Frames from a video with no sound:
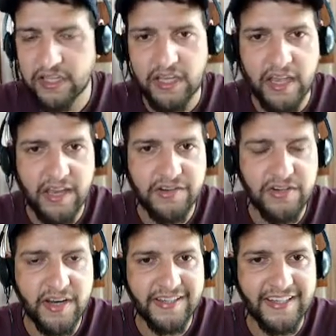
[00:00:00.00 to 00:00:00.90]

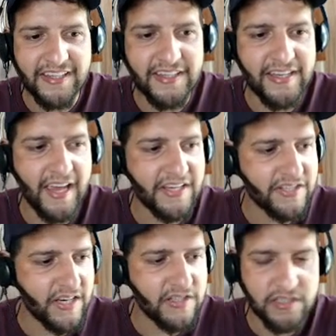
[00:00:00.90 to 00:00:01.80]
Internet key
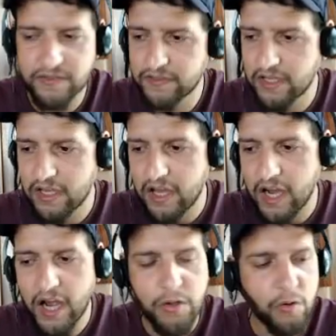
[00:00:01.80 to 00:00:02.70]
exchange.
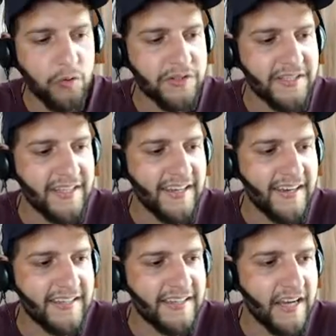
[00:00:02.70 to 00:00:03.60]
IOC,
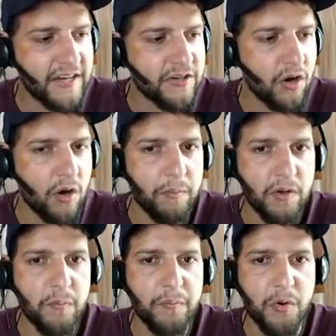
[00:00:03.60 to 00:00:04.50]
indicator of
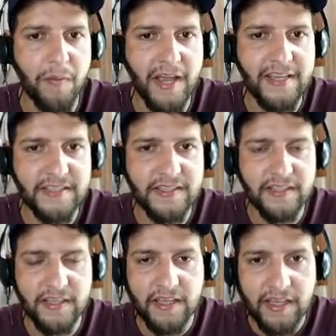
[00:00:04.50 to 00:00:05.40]
compromise.
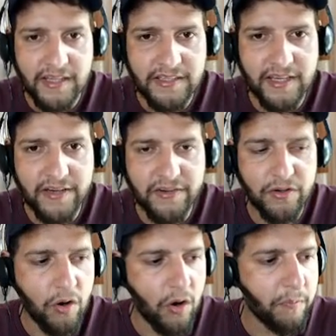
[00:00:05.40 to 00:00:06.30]
Indicator
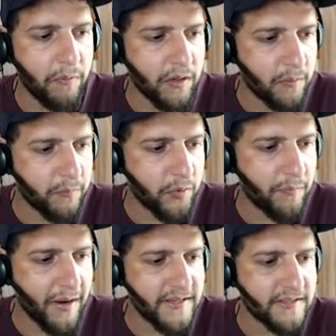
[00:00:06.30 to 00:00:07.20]
of
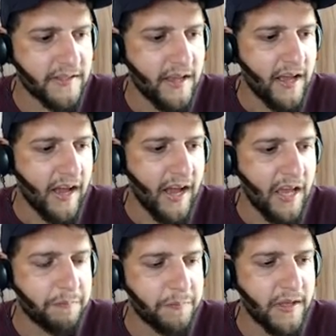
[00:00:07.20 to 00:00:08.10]
compromise.
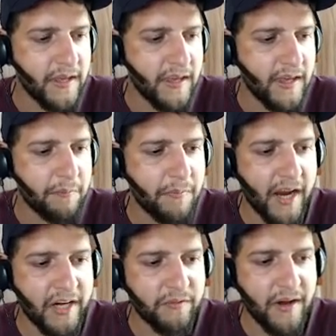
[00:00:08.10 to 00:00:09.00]
IPAM,
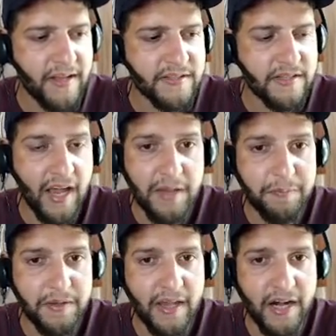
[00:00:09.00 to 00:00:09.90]
advanced
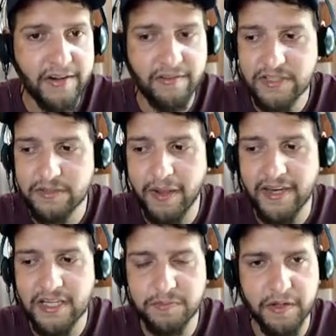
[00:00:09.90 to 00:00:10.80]
IP address
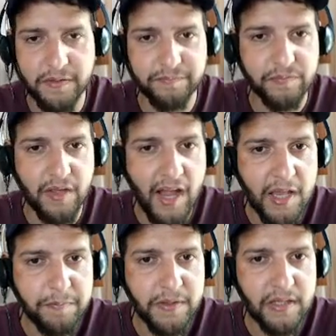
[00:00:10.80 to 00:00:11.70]
management.
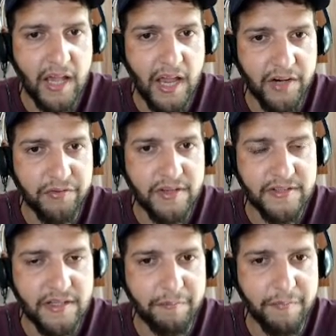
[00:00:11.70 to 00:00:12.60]
IP
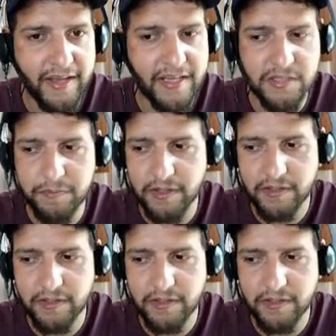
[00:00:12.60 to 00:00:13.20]
address management.